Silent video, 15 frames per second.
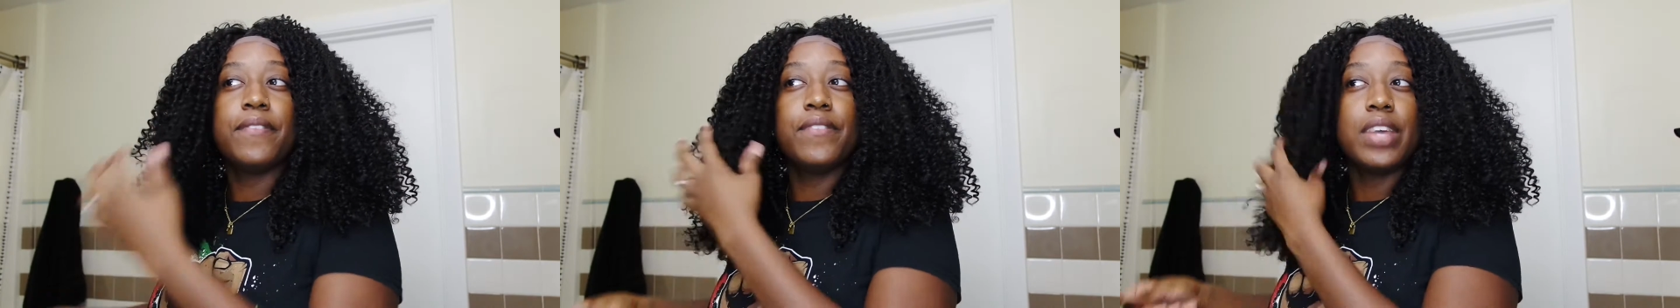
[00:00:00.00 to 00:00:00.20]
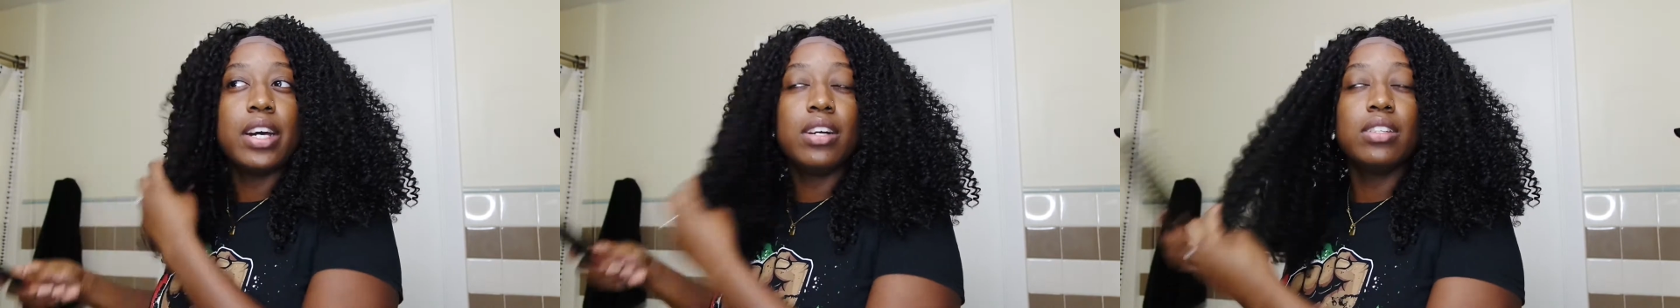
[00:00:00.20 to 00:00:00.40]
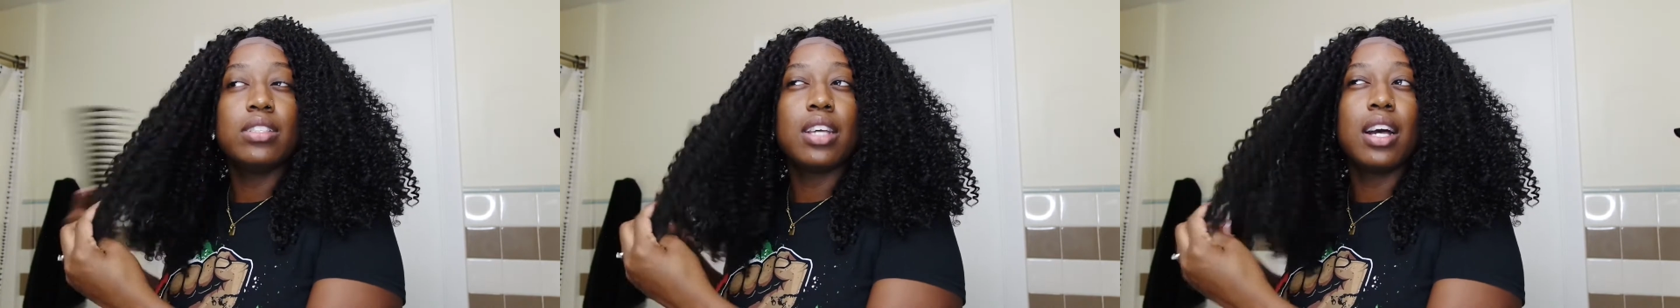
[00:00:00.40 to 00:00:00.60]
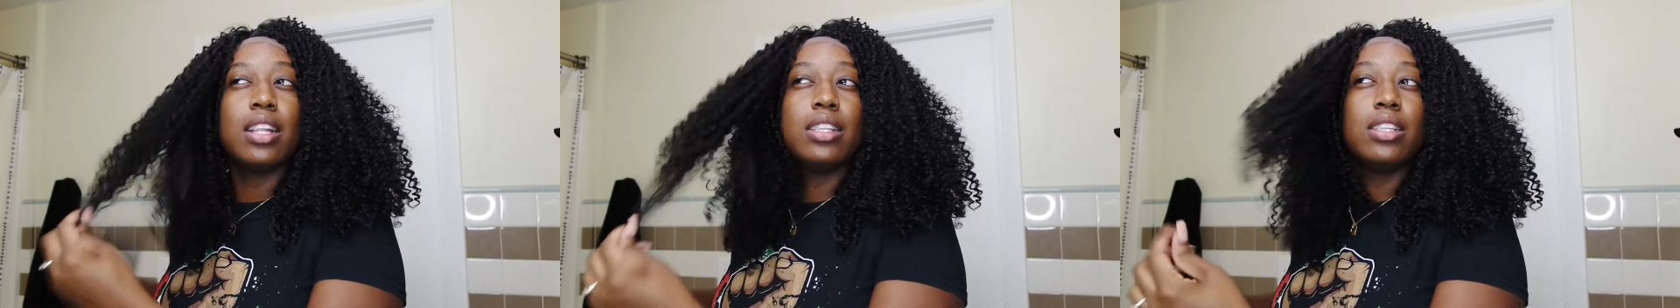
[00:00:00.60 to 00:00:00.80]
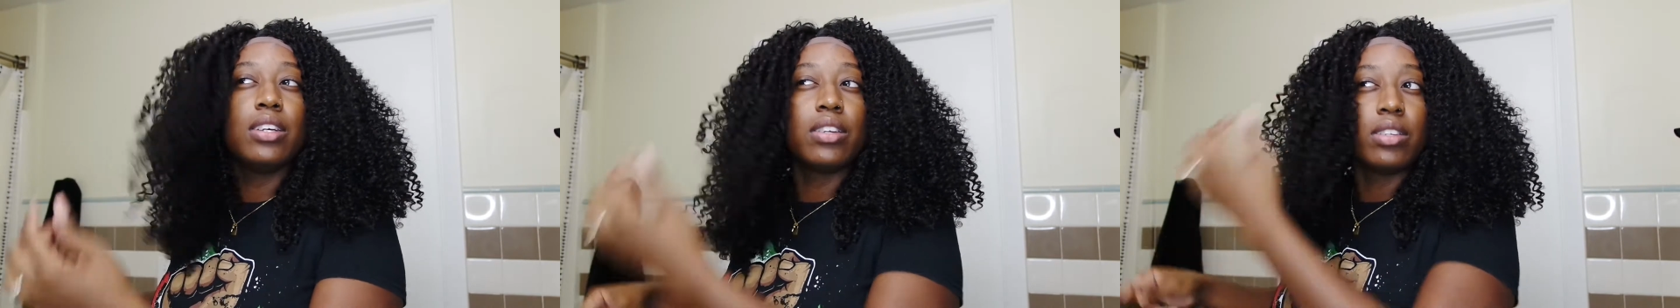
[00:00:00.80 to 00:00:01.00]
felt a
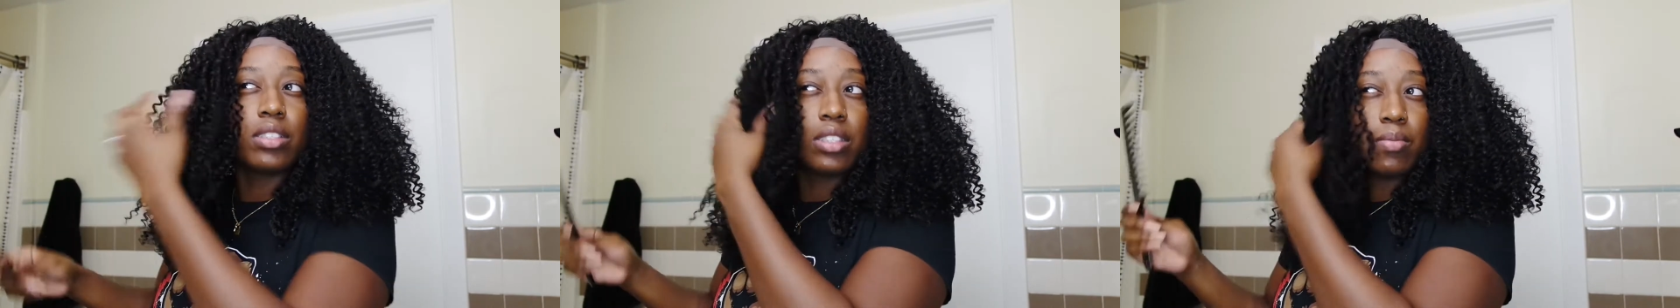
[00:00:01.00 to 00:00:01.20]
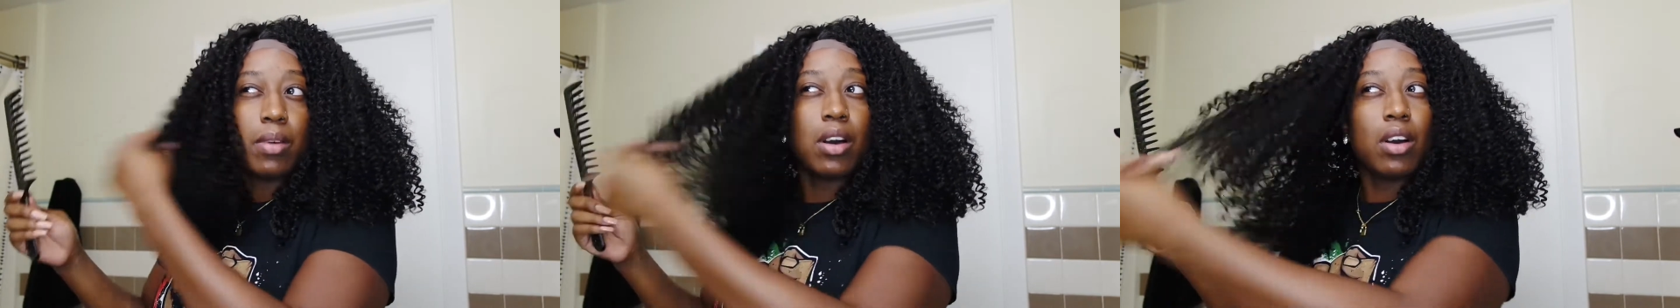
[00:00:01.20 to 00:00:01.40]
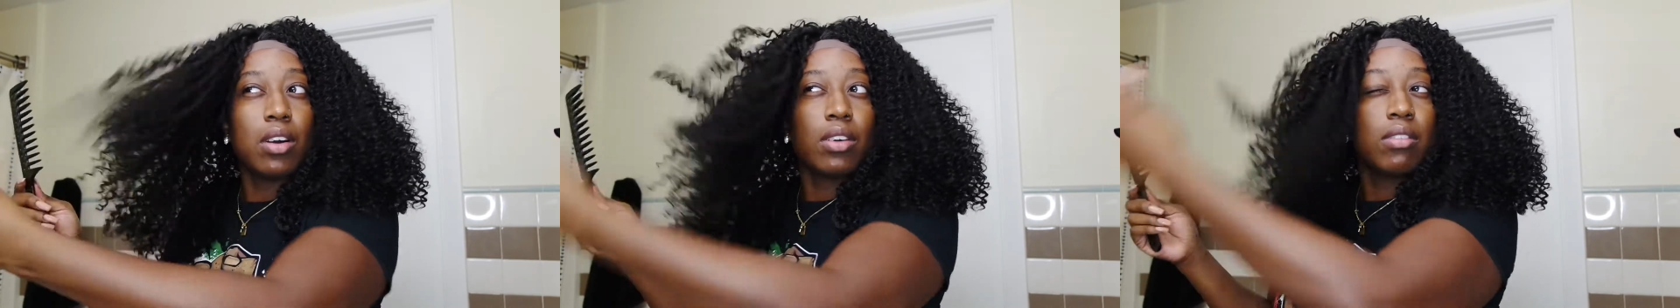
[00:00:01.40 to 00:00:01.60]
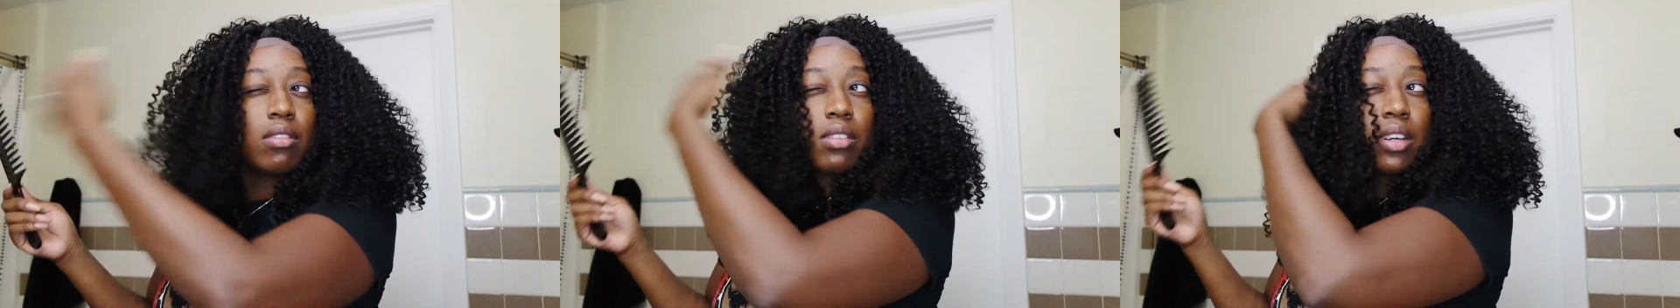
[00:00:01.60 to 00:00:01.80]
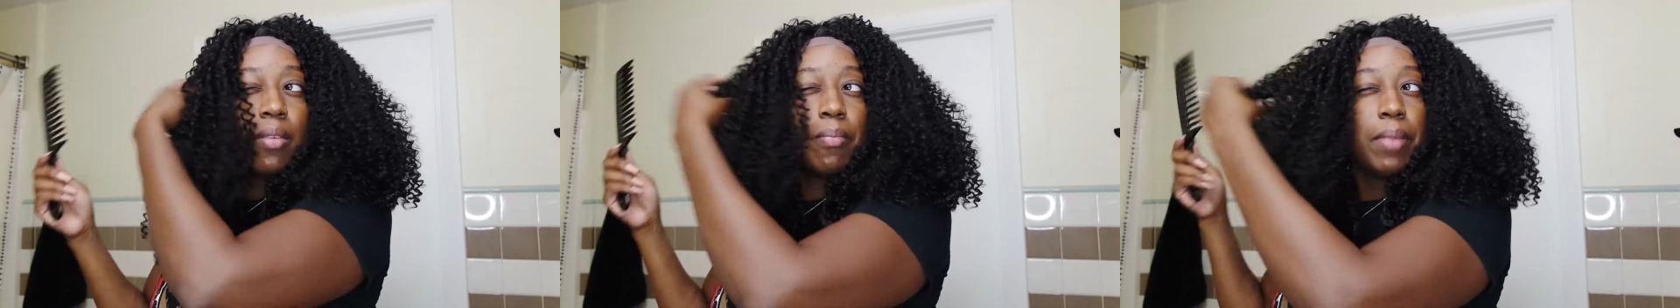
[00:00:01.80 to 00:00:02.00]
little small
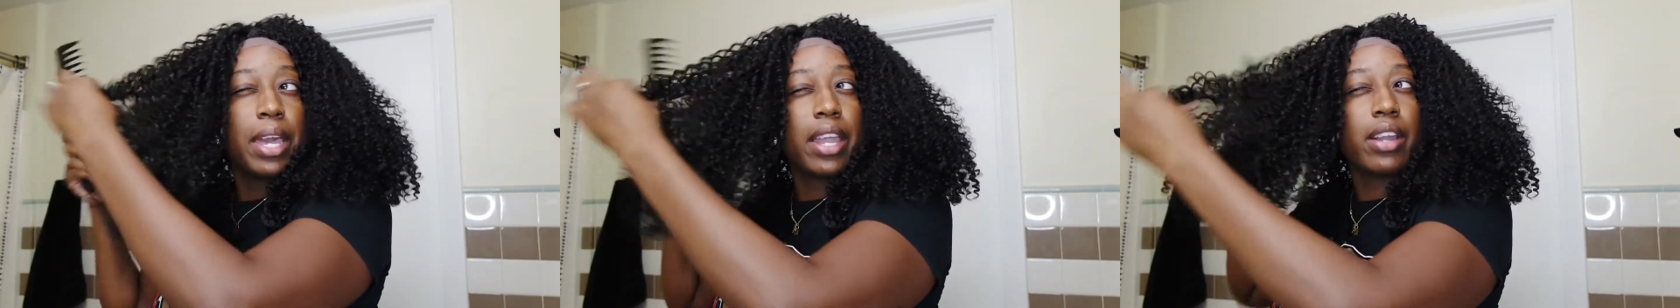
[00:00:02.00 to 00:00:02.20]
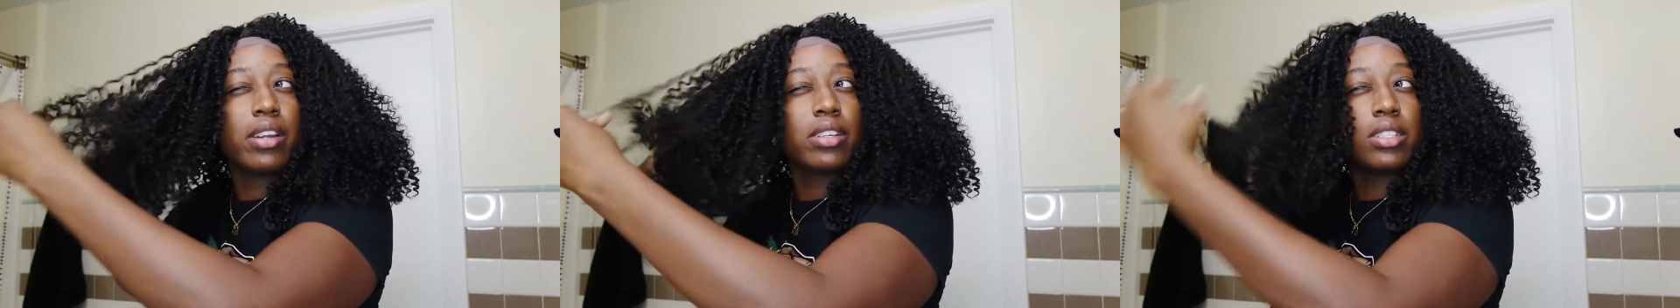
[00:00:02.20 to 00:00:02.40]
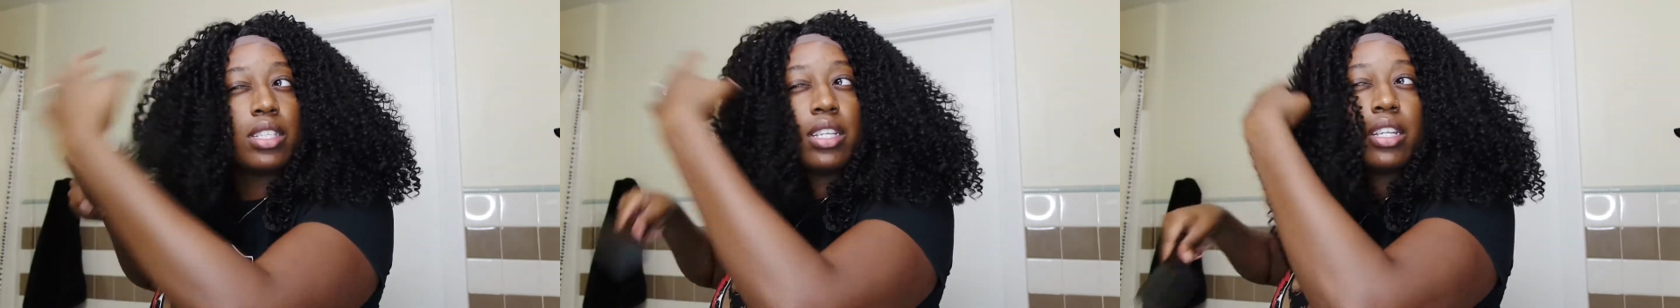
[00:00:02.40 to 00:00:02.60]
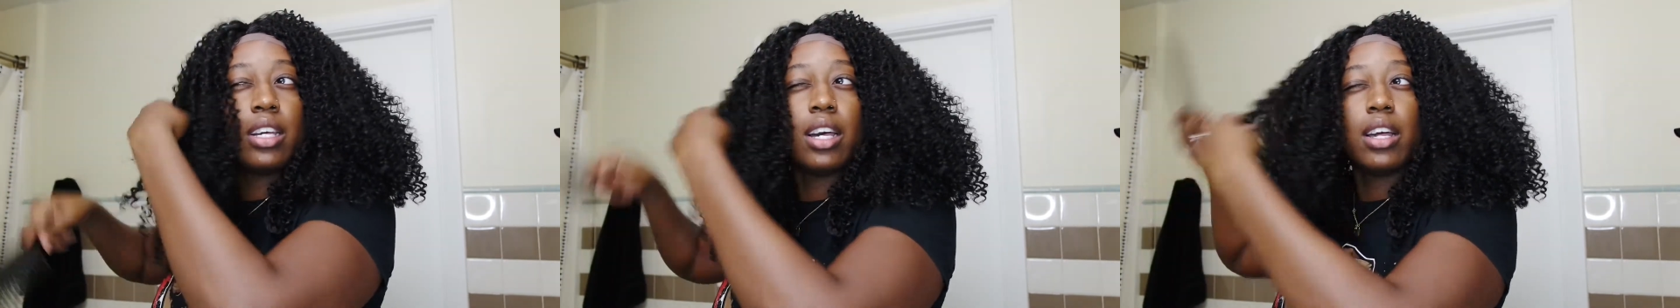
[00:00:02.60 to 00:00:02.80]
compared to